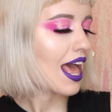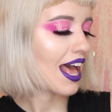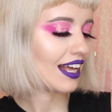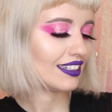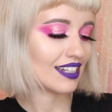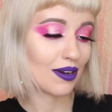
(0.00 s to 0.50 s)

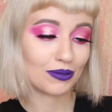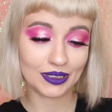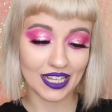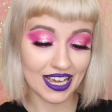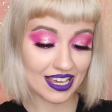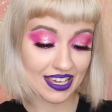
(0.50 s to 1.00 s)
And I would
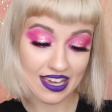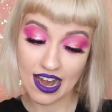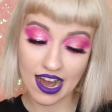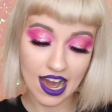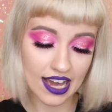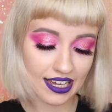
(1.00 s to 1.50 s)
say,
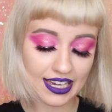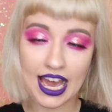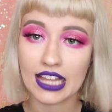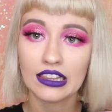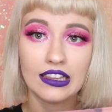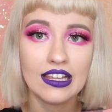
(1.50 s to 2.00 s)
yeah, I
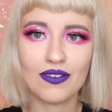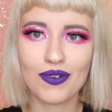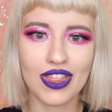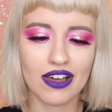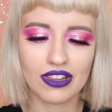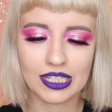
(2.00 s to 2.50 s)
can't live
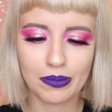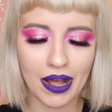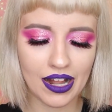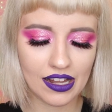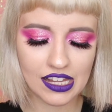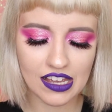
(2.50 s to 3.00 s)
without this palette.